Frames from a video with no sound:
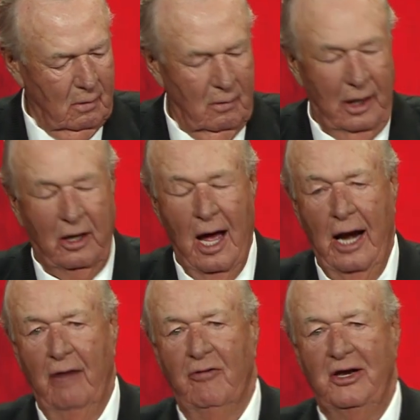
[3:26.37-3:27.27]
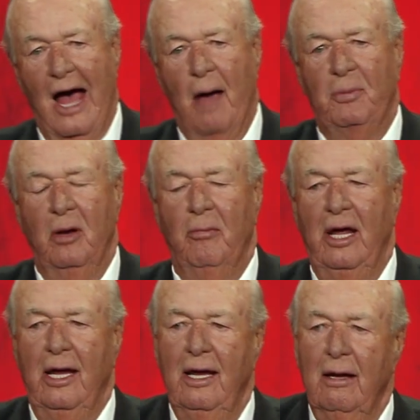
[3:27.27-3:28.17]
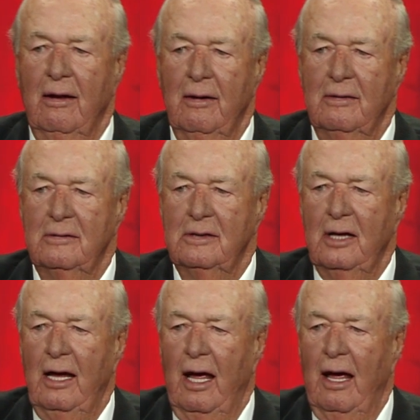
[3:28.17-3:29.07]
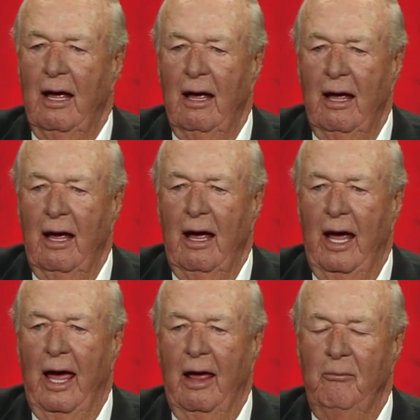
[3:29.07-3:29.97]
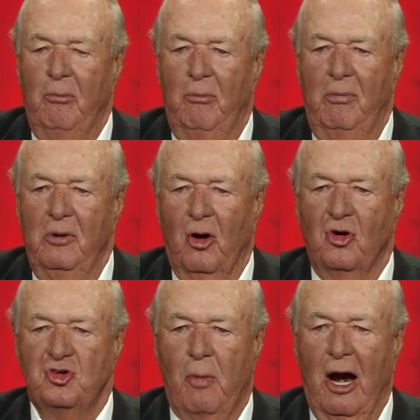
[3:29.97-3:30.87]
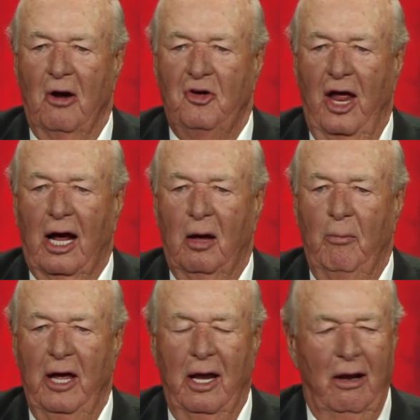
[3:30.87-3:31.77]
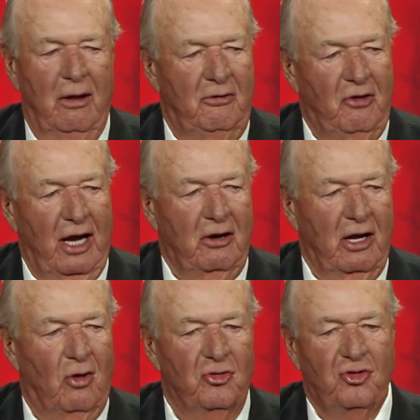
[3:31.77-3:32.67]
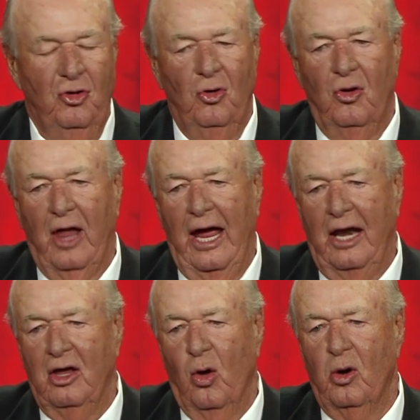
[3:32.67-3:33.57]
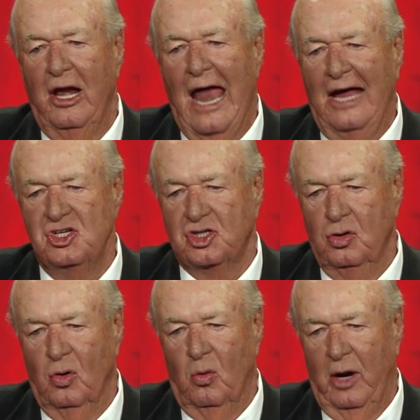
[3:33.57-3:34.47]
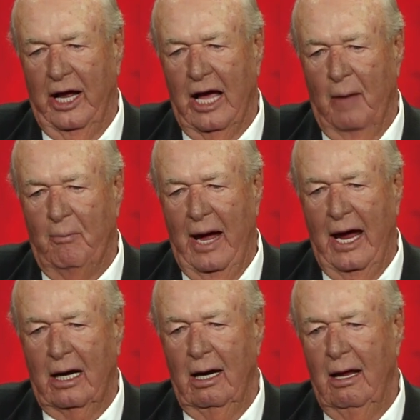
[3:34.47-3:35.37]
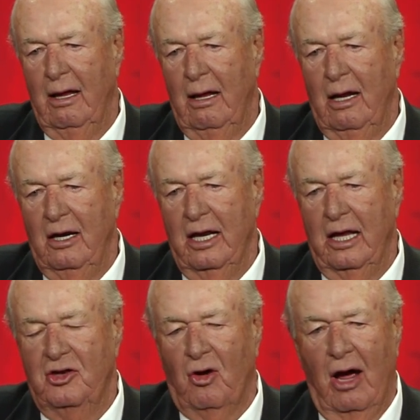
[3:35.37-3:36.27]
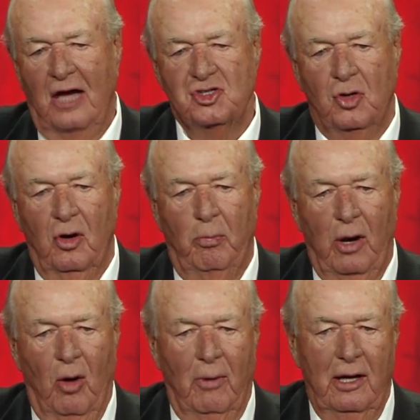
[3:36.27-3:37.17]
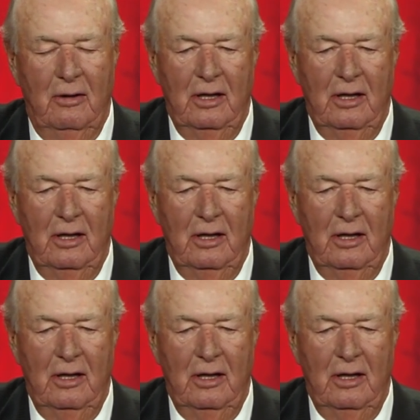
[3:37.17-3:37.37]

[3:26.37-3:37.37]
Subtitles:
They kind of adopted me, and Gerstmeyer Tech, being a technical school, they had to go to night school when they got back to get their high school diploma.